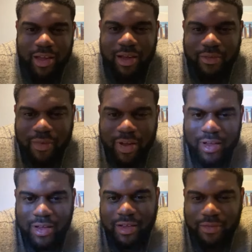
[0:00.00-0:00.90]

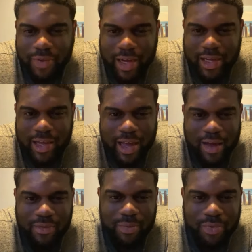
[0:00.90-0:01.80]
if I can
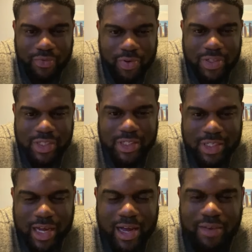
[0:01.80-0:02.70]
have it before
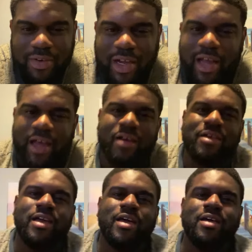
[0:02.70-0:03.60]
GTI run. Hell
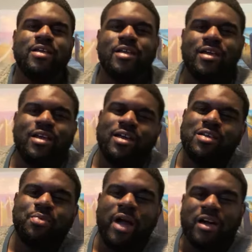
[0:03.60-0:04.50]
yeah, because
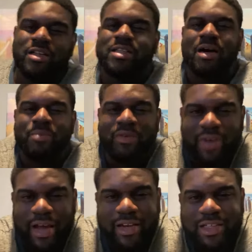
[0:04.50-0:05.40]
you're probably gonna dump it
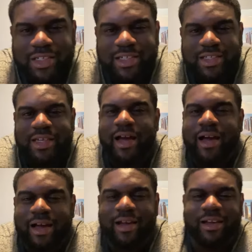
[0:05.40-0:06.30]
right into
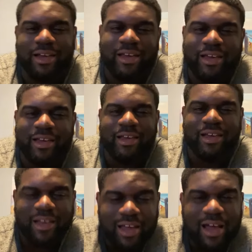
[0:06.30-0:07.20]
GTI.
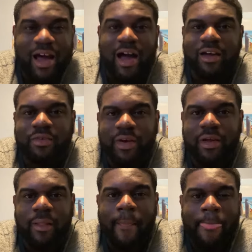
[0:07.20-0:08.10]
I
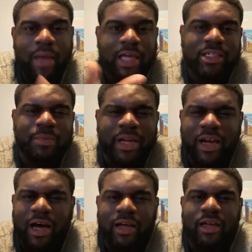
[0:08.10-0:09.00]
agree. Has there been
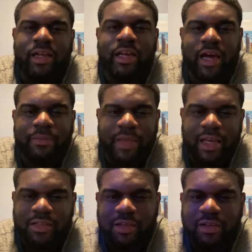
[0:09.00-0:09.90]
any
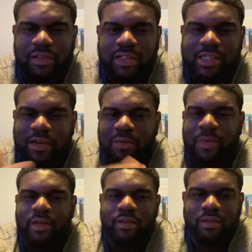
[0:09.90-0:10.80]
updates on the
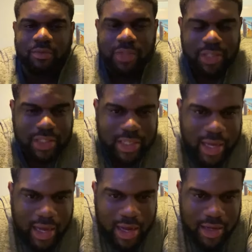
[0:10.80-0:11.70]
settlement with
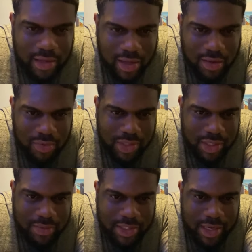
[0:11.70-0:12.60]
GTI? What's
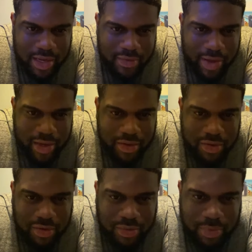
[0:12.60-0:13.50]
up, Steve? How you
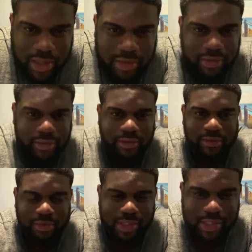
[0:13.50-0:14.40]
doing, brother?
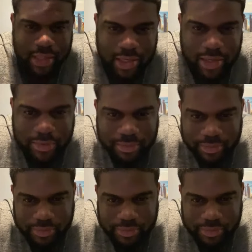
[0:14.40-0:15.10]
What's up?